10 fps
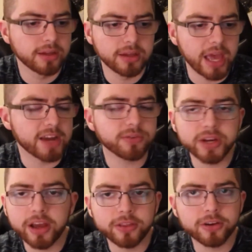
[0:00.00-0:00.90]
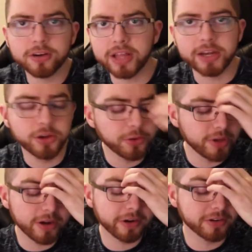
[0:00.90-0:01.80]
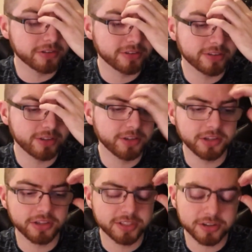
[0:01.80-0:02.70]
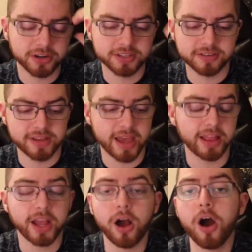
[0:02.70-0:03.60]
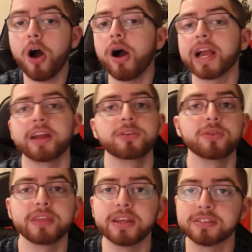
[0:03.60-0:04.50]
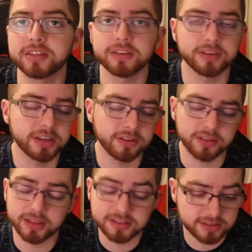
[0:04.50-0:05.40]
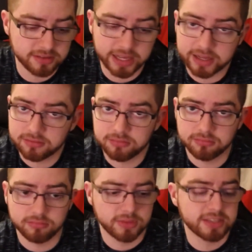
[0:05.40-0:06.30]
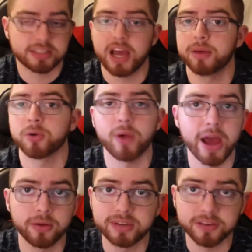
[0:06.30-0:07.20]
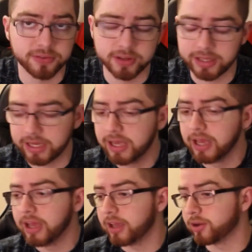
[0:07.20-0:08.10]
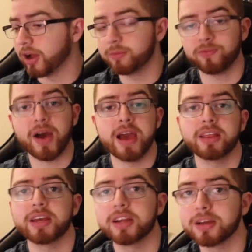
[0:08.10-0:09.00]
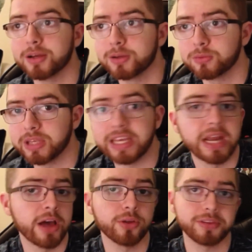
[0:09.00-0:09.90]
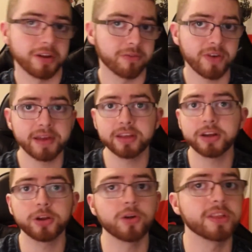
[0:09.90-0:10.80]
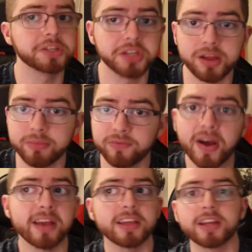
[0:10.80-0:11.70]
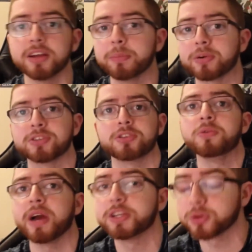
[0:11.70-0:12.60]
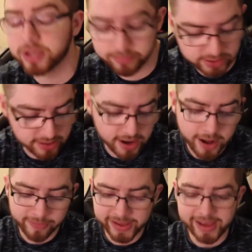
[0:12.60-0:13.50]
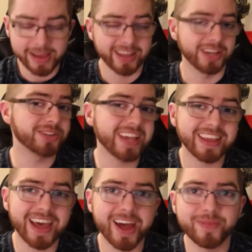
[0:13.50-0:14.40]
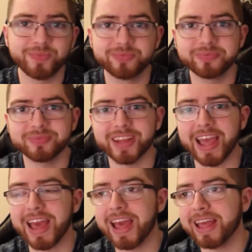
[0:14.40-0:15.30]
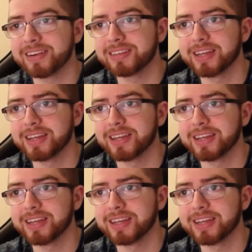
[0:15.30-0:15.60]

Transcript: every other like New Year's, you start to say like, oh, I got to do things this time around differently. You know, I'm finally gonna eat healthy. I'm finally gonna go to the gym. I'm finally gonna pursue my dreams. And you say that, and